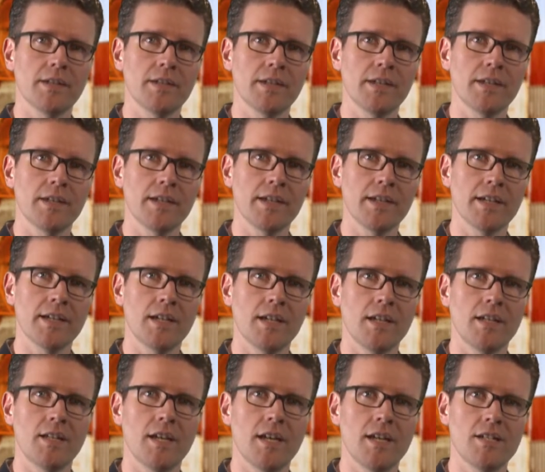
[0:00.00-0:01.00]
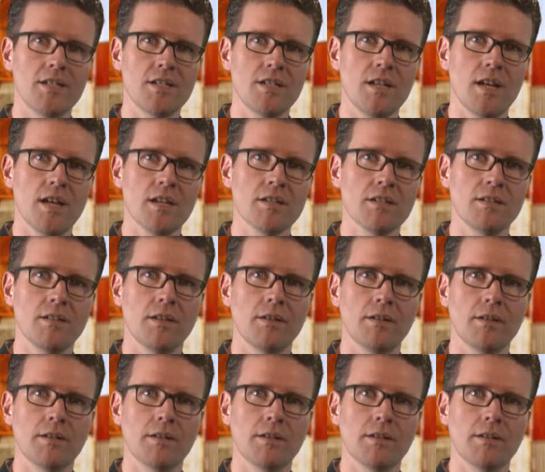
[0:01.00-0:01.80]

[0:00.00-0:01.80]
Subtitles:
Unlike in ACS, there